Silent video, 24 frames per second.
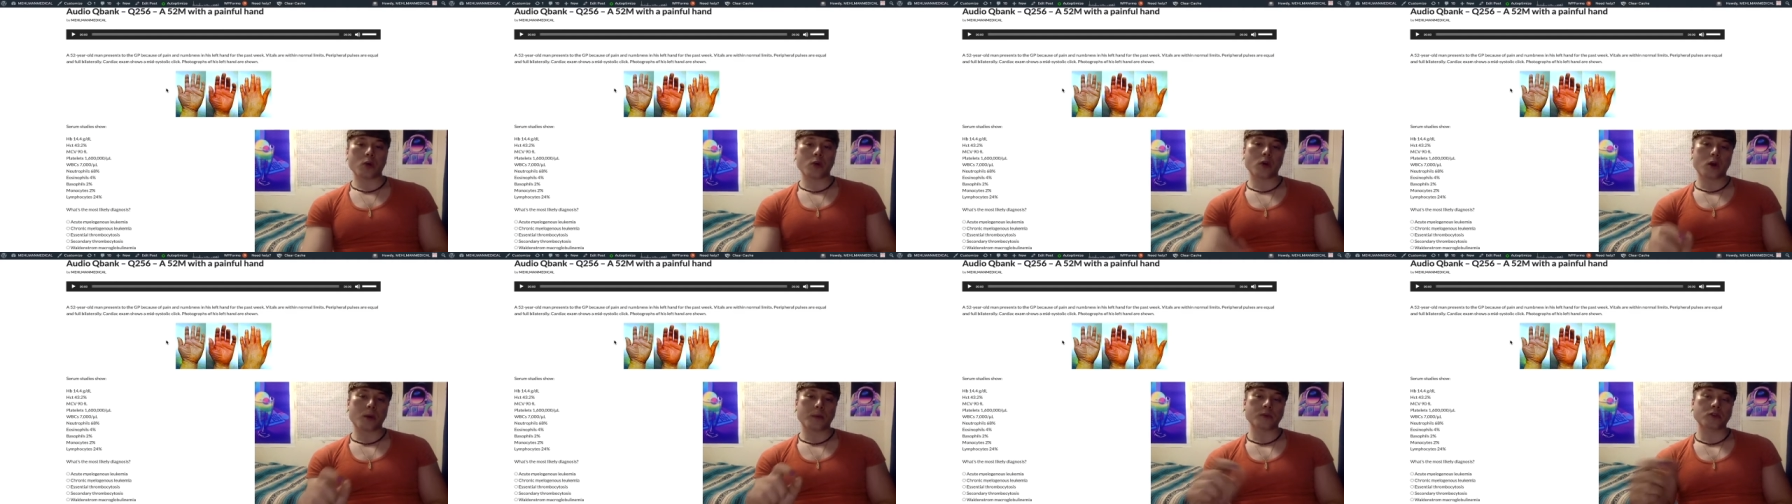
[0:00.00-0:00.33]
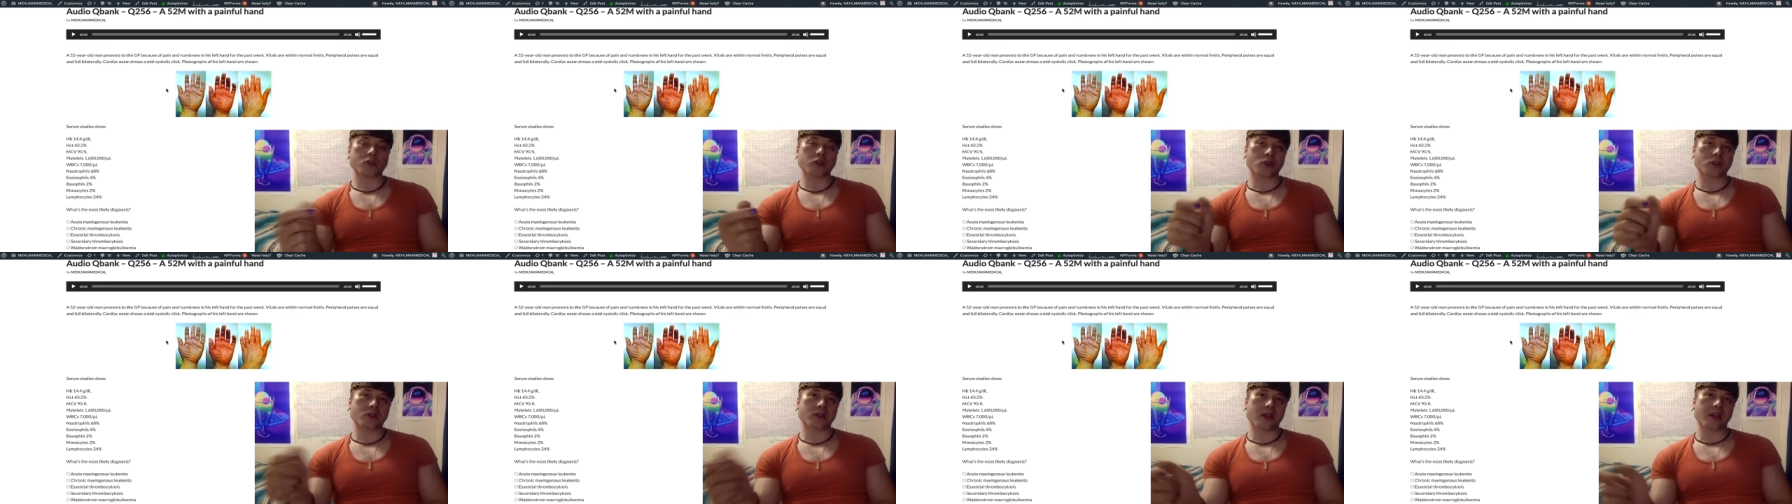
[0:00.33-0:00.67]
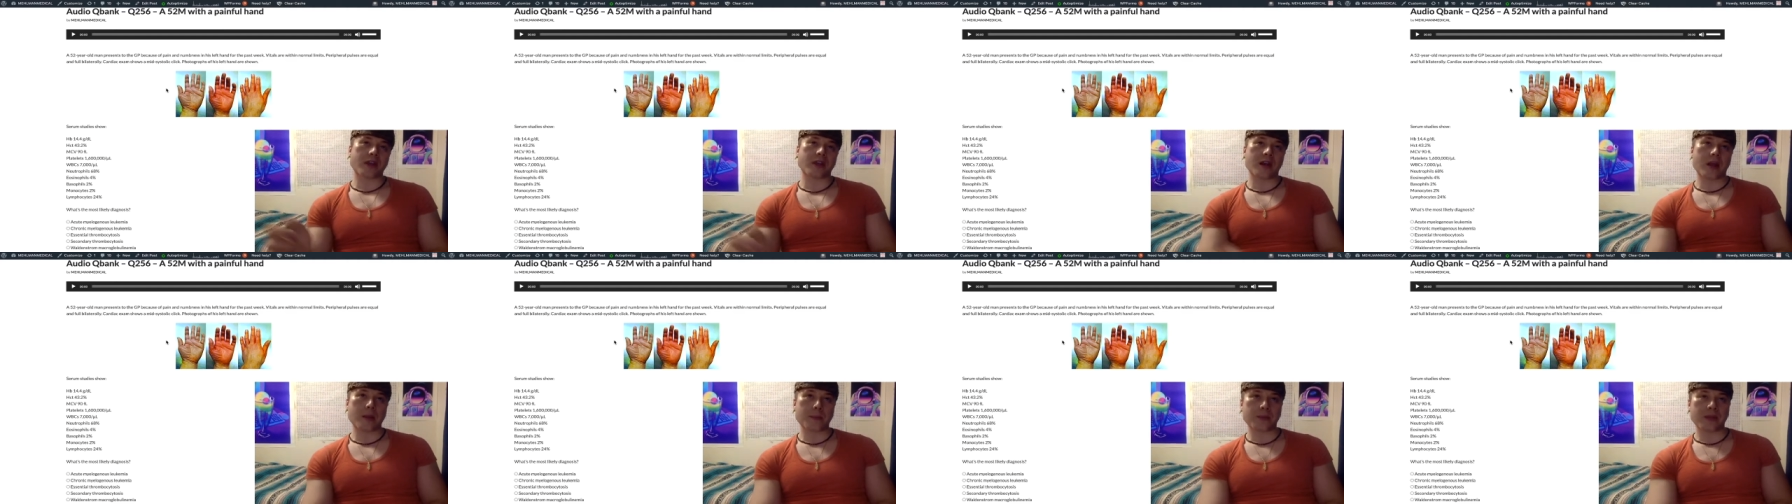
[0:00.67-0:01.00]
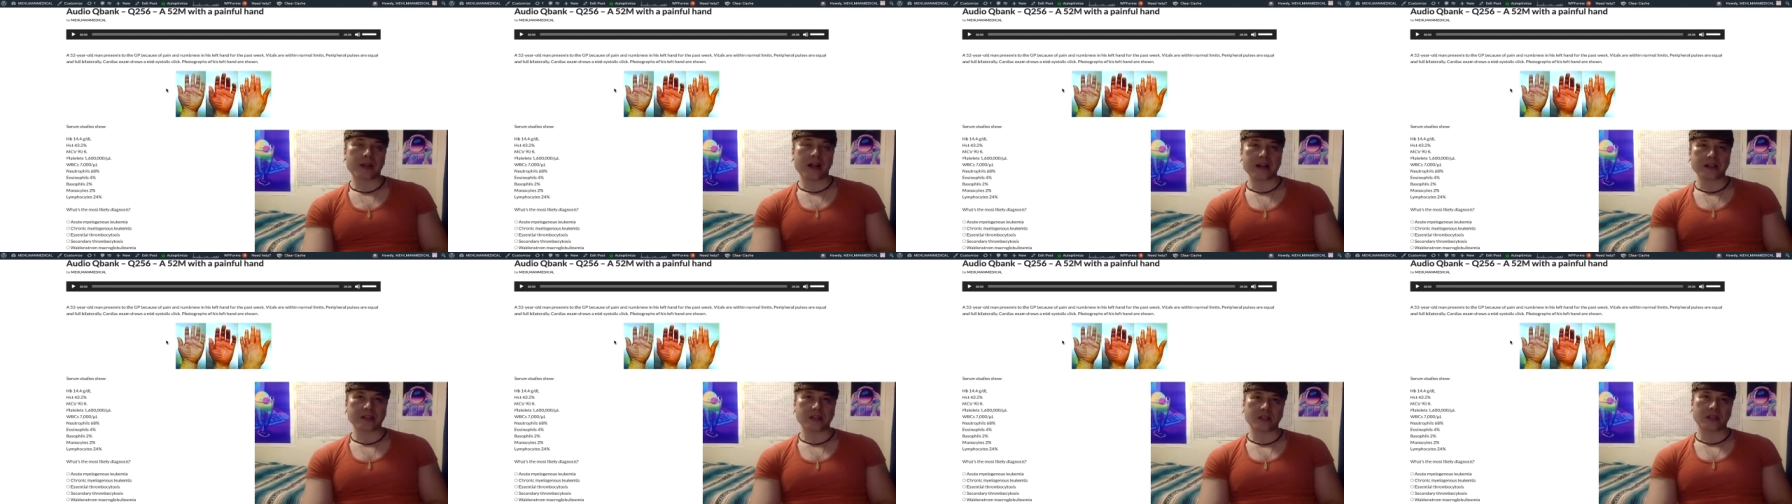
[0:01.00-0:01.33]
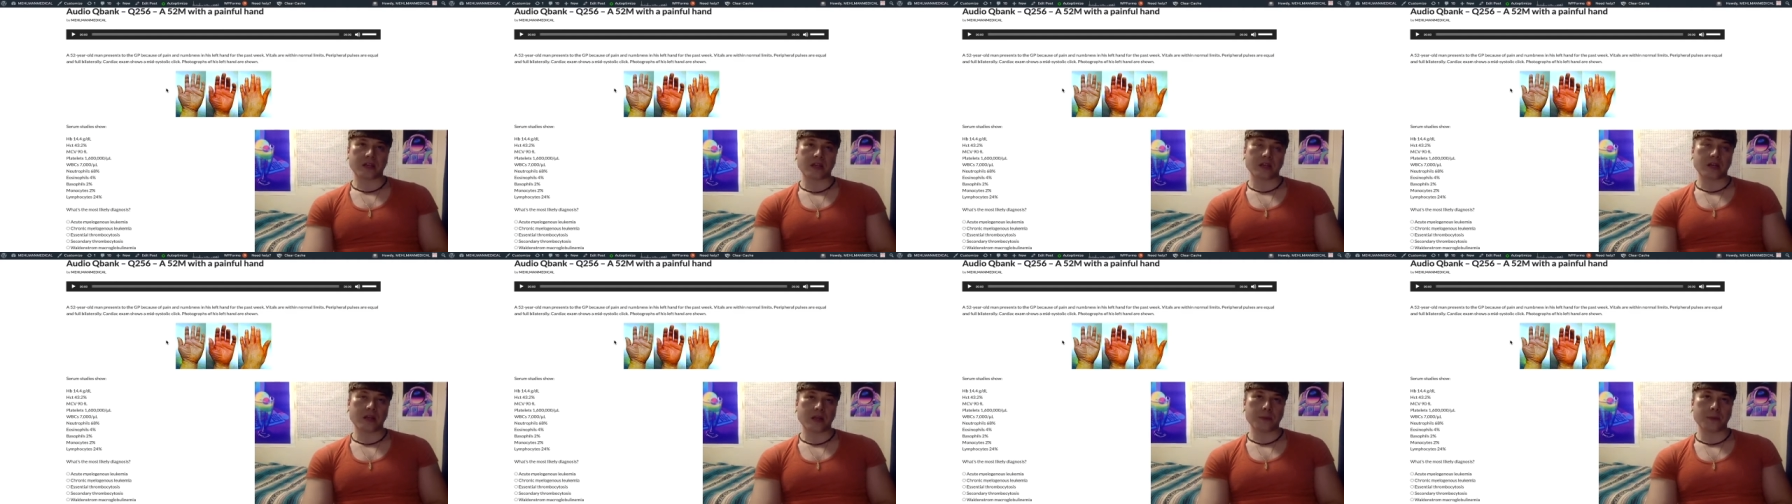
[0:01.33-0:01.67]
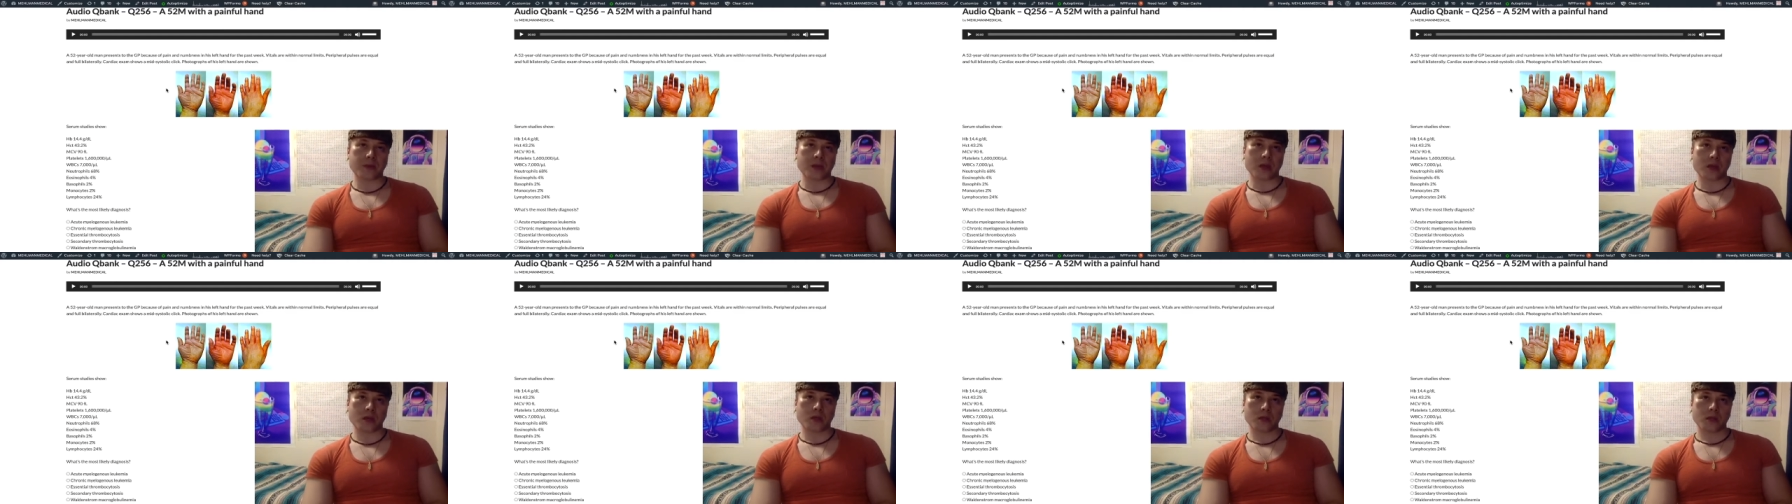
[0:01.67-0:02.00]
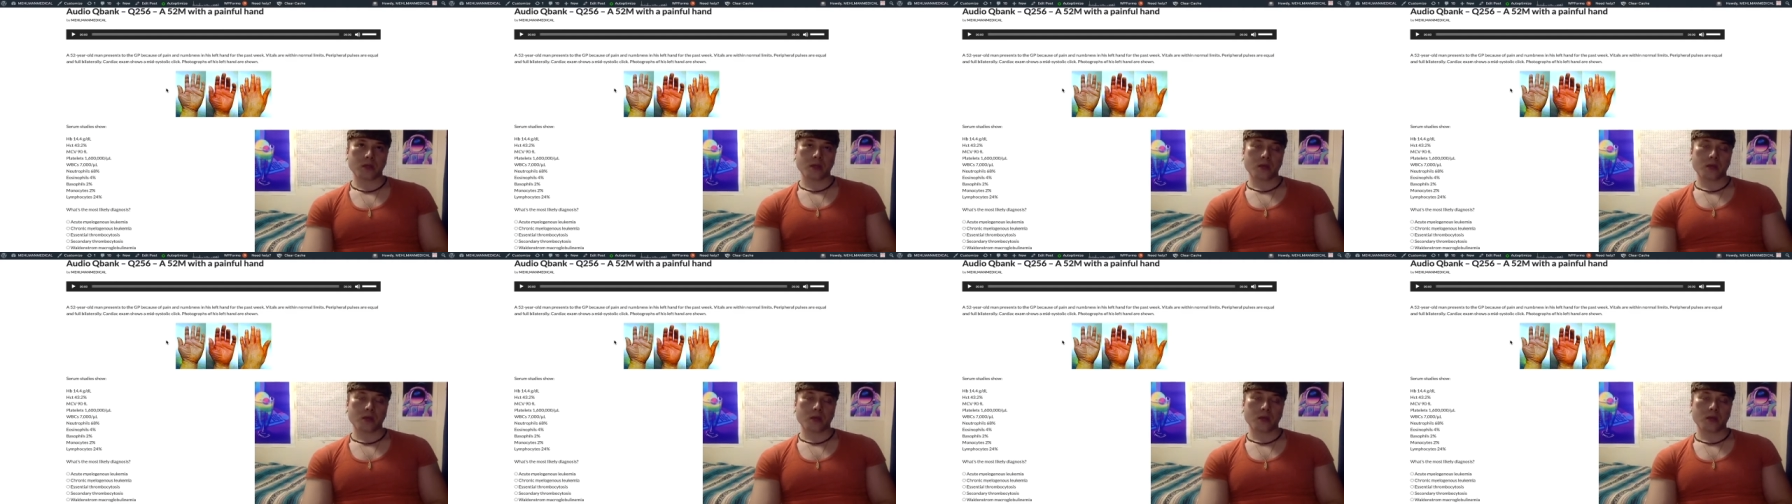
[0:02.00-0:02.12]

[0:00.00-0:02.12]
It almost looked like an aplastic anemia.